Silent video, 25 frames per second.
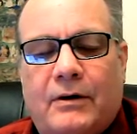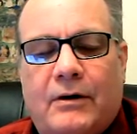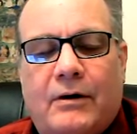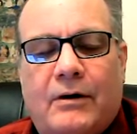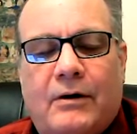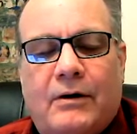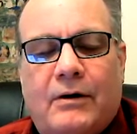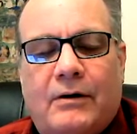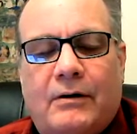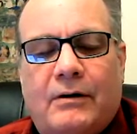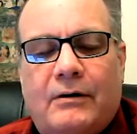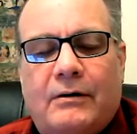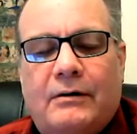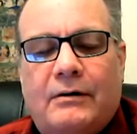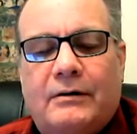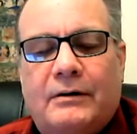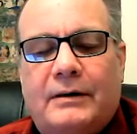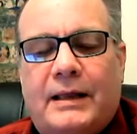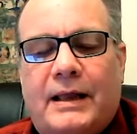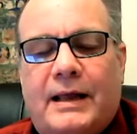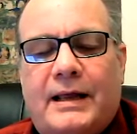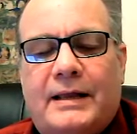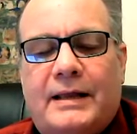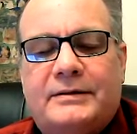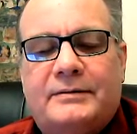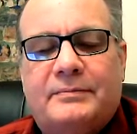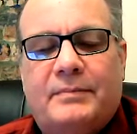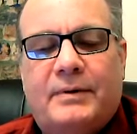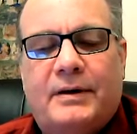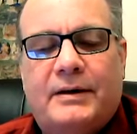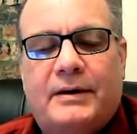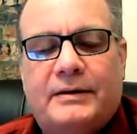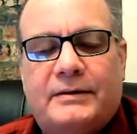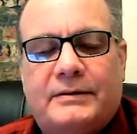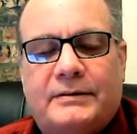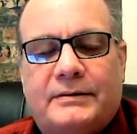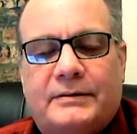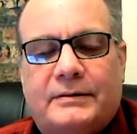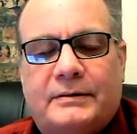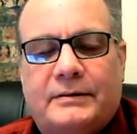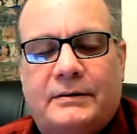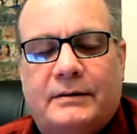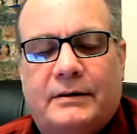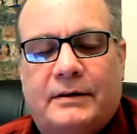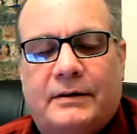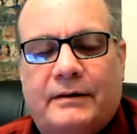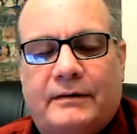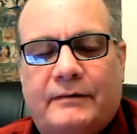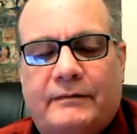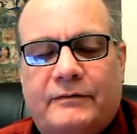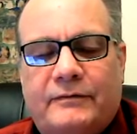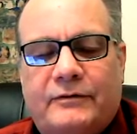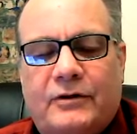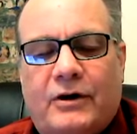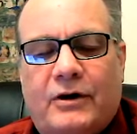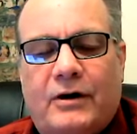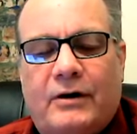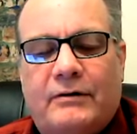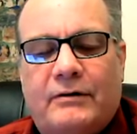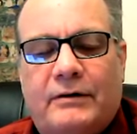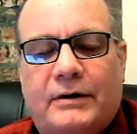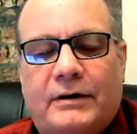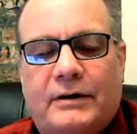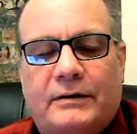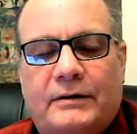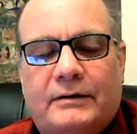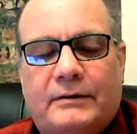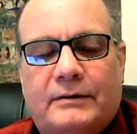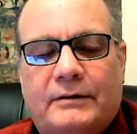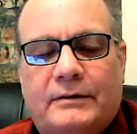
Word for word: all aspects of Tara,